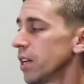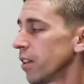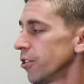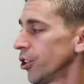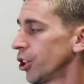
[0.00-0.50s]
Now
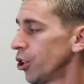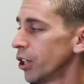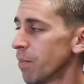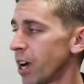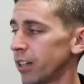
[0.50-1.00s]
there's a
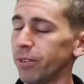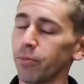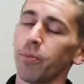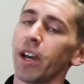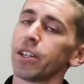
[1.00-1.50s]
good amount of
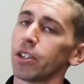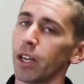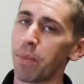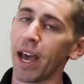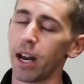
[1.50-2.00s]
inflammation,
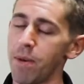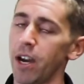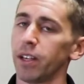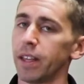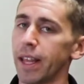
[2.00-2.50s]
a bad
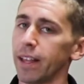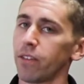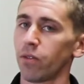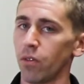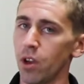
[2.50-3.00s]
amount, and
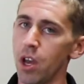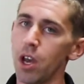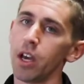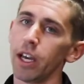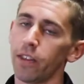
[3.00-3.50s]

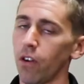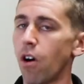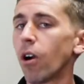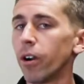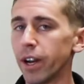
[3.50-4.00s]
it's a
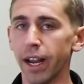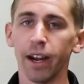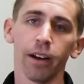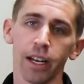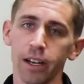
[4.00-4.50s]
hard
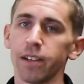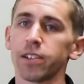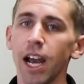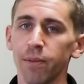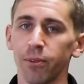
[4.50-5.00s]
area to
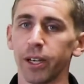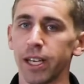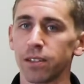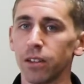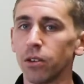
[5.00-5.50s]
decipher. It
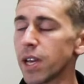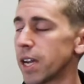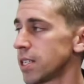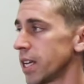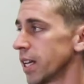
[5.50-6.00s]
gets a little
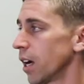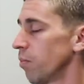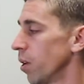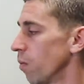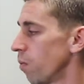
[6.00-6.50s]
dicey in there,
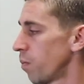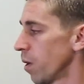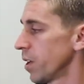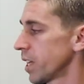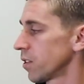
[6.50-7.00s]

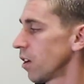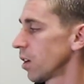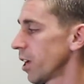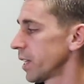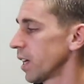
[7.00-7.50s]
but we can talk
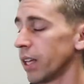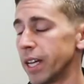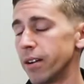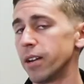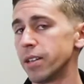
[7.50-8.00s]
about that
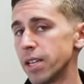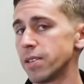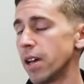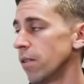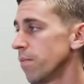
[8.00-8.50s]
later in
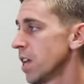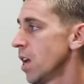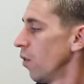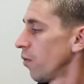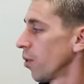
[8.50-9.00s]
detail.
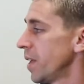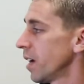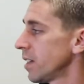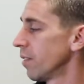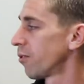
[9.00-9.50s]
From
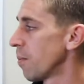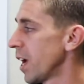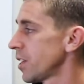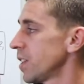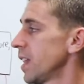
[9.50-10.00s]
there, the
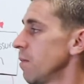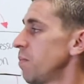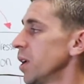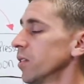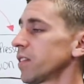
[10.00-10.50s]
inflammation then
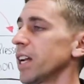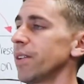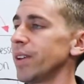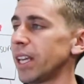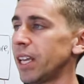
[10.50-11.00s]
builds kind
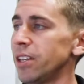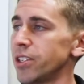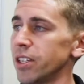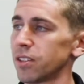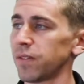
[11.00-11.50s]
of
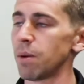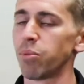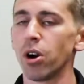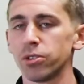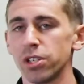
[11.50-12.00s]
adhesions,
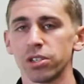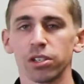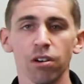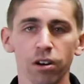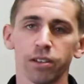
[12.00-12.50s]
fibrosis,
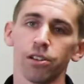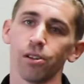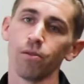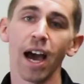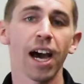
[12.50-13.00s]
scar
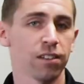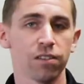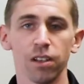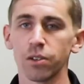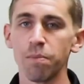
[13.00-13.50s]
tissue,
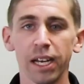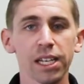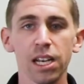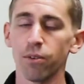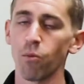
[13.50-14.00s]
knots. There's
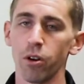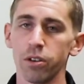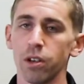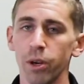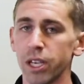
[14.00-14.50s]
many different
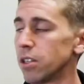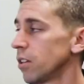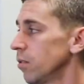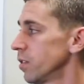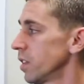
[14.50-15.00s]
words that we can
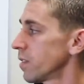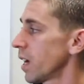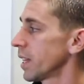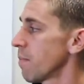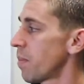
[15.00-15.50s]
use
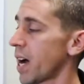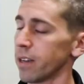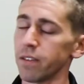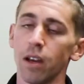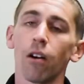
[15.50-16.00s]
inside that
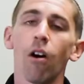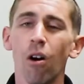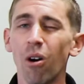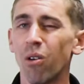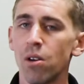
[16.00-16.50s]
box that
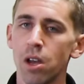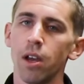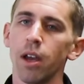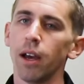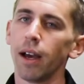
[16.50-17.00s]
all
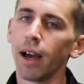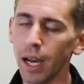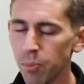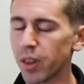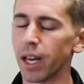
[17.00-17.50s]

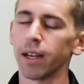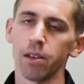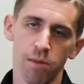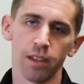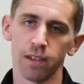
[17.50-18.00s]

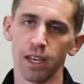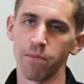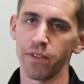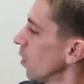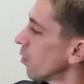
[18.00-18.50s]
hypothetically mean the same.
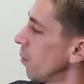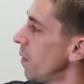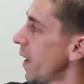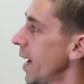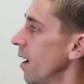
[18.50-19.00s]
From
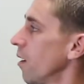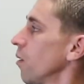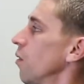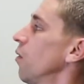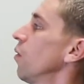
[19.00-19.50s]

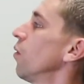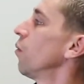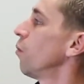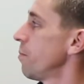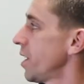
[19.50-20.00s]
there,
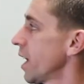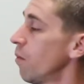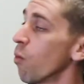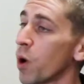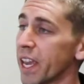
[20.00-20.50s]
we
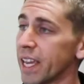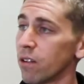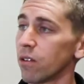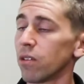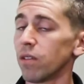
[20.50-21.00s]
become
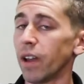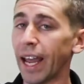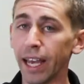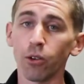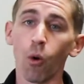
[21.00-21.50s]
weak
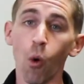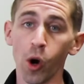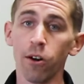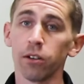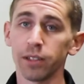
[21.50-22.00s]
and
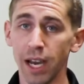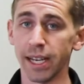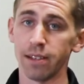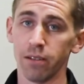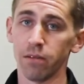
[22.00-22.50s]
or
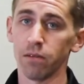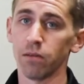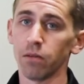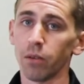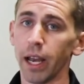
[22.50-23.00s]
tight,
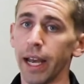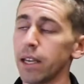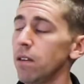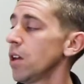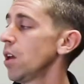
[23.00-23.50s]
okay?